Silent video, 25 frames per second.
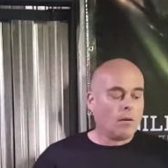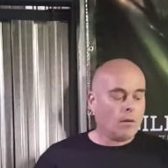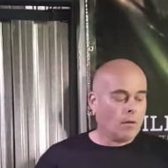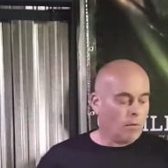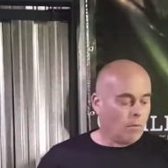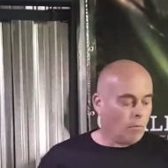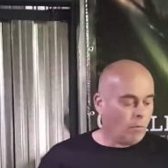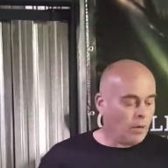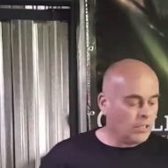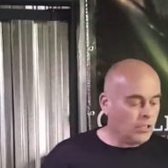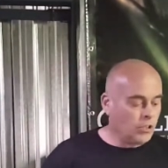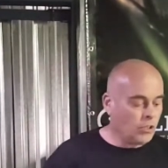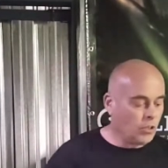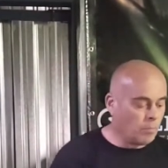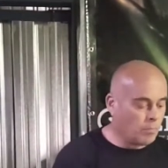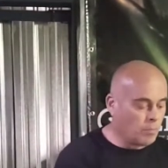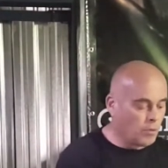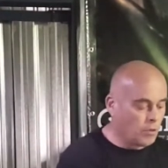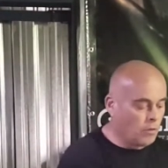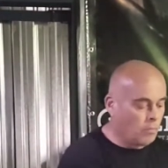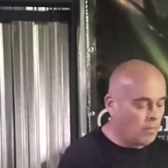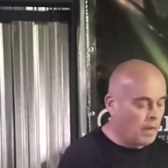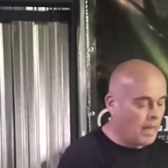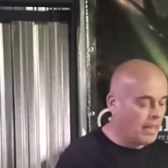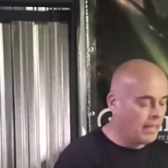once your
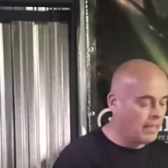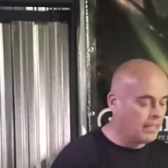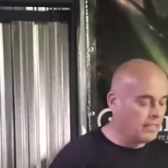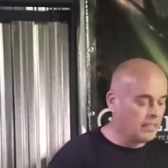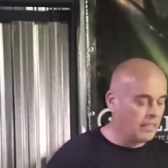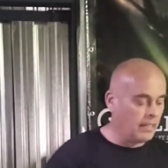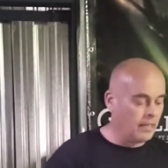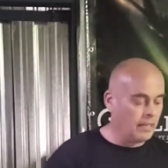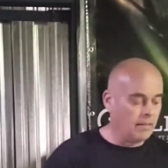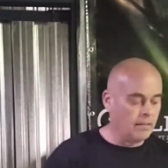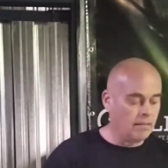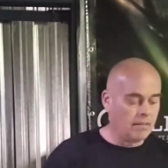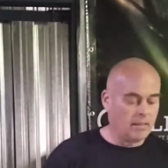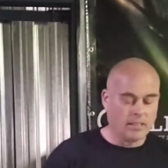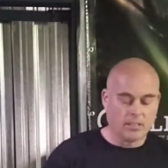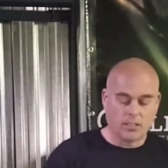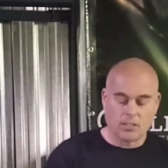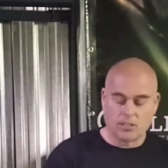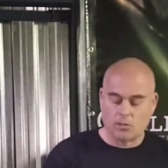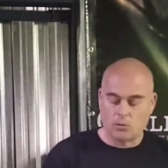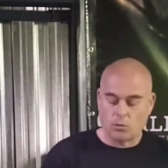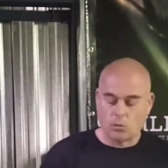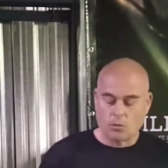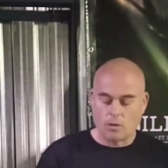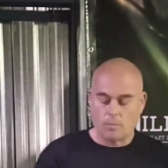brew bag is in, let's
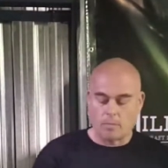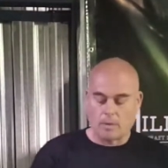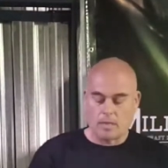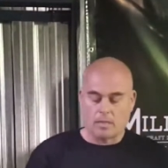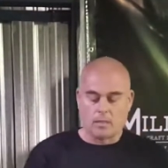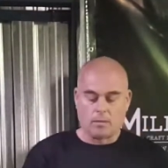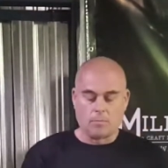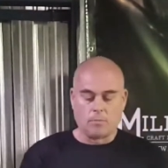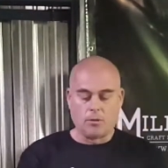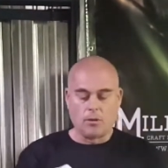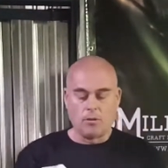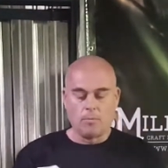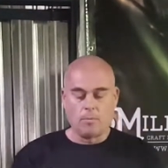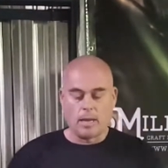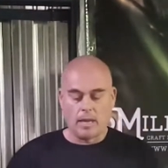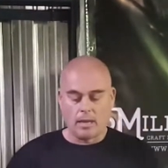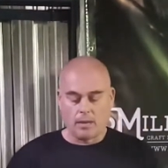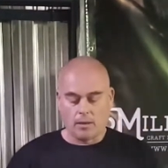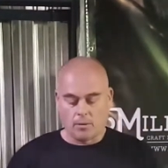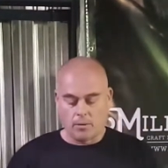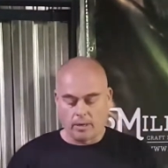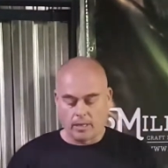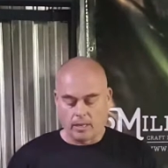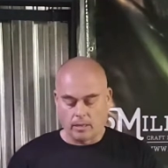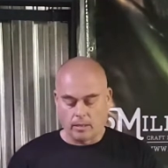just talk about the brew bag
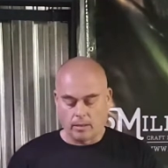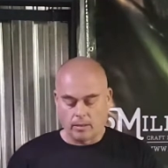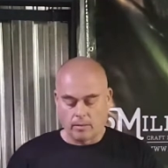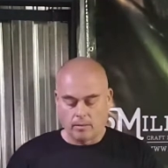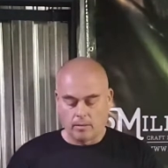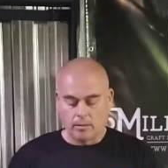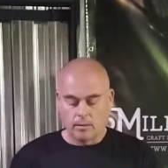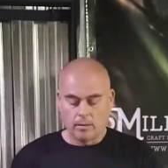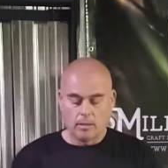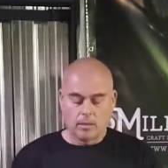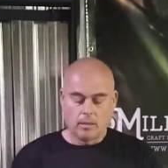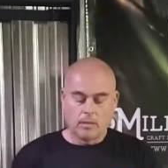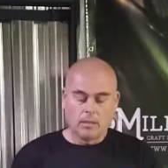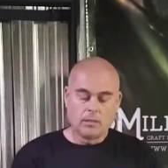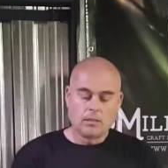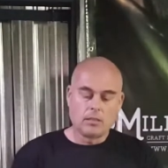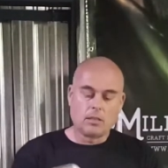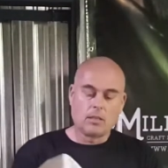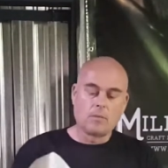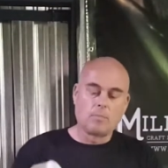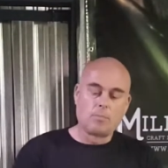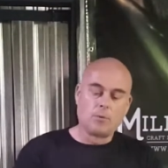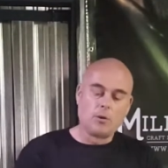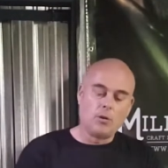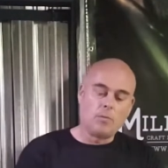quickly. So the
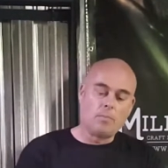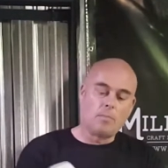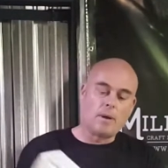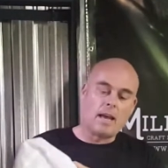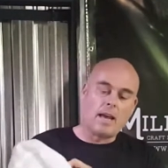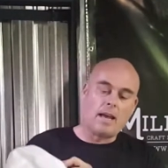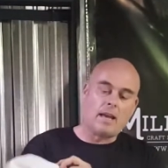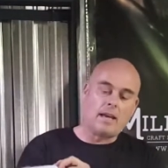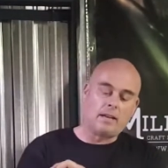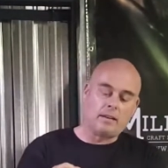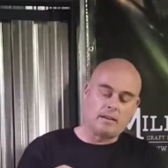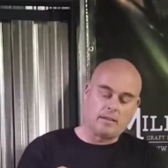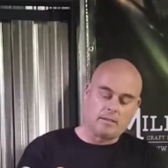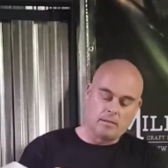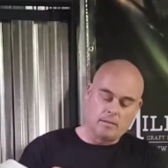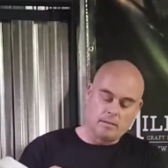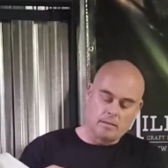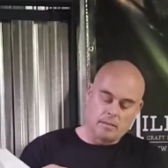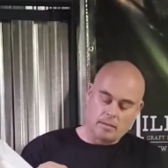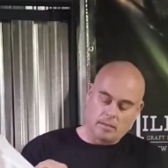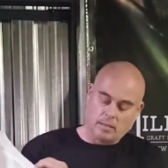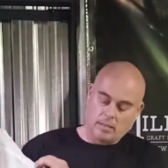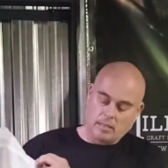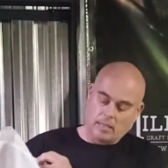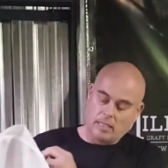brew bag
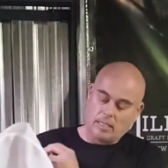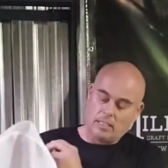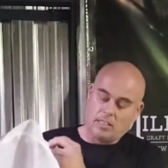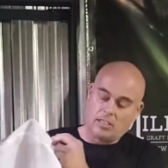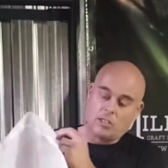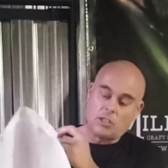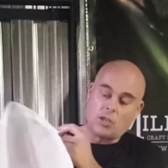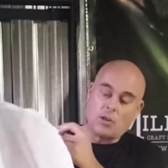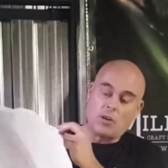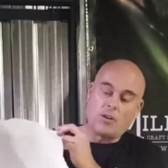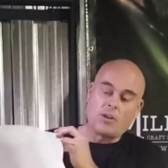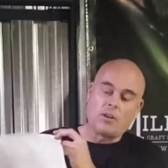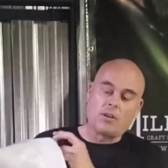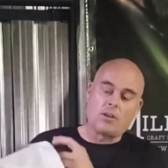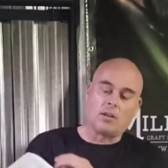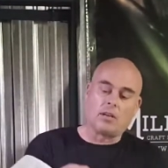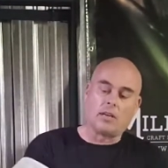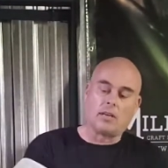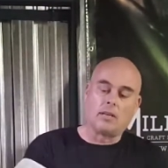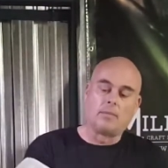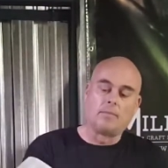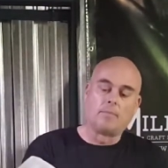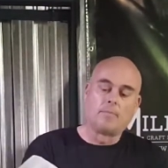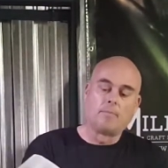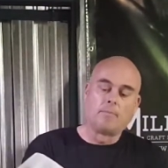is circular.
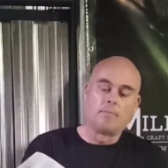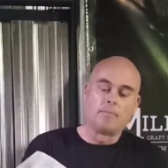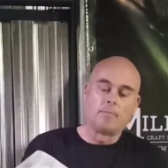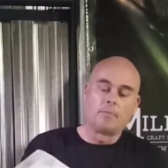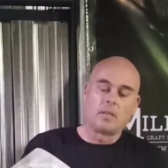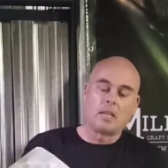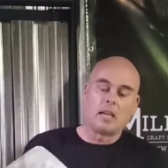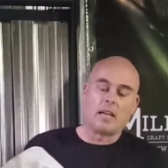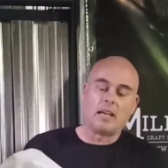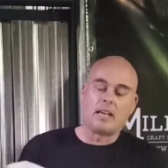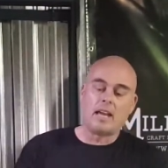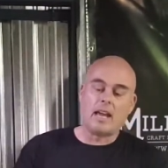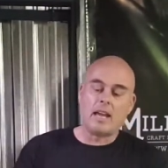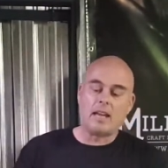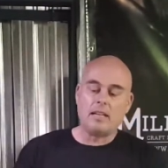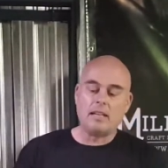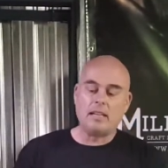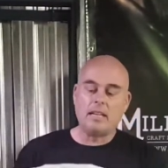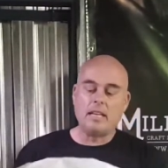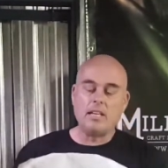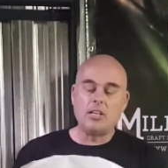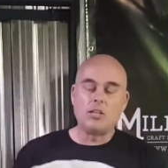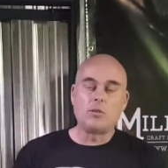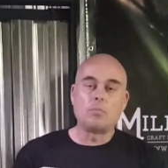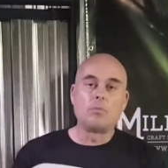Again,
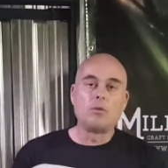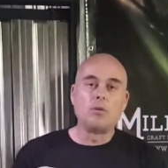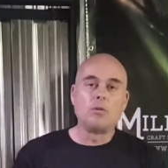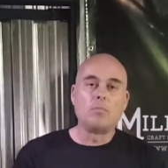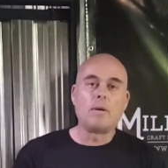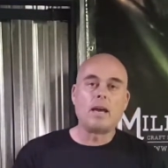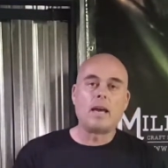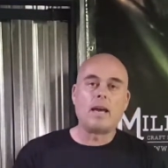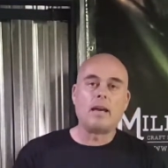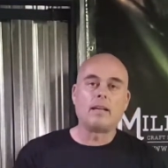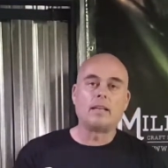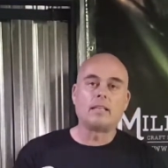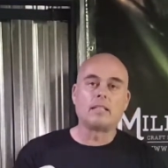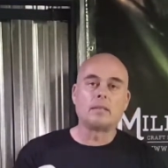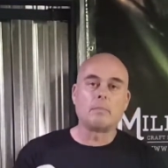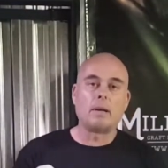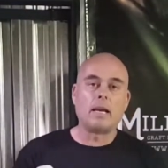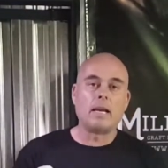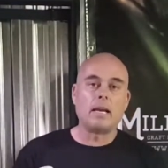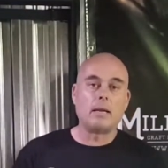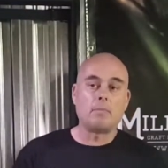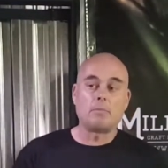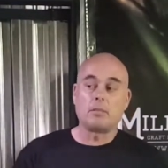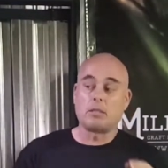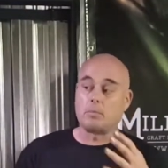each brew bag is made
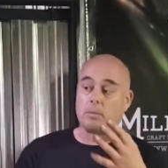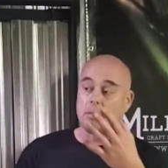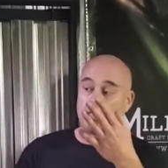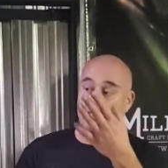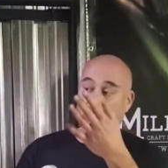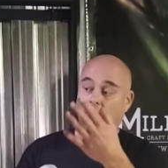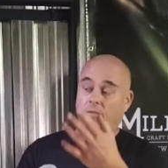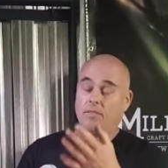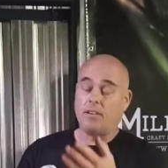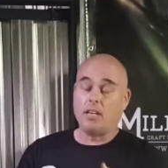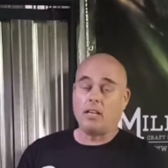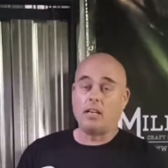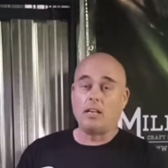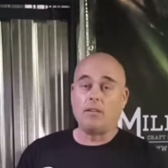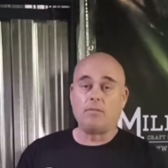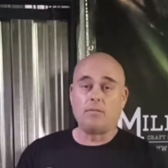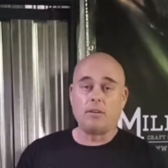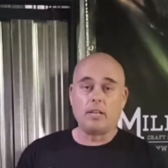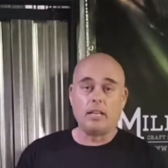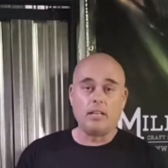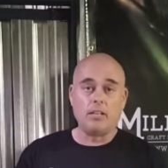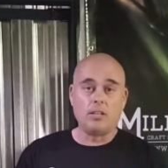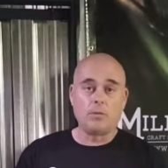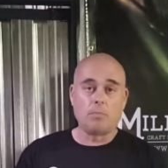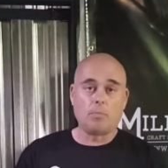up specifically for
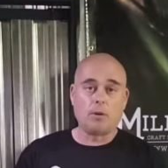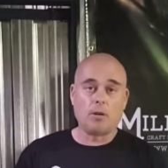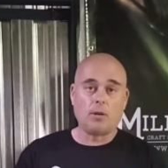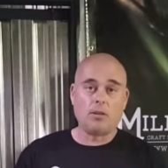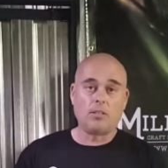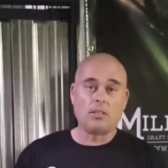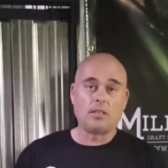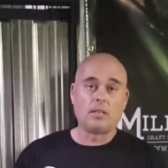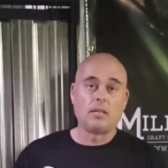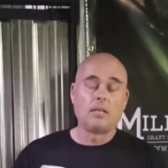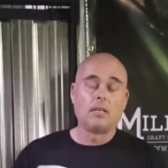each pot.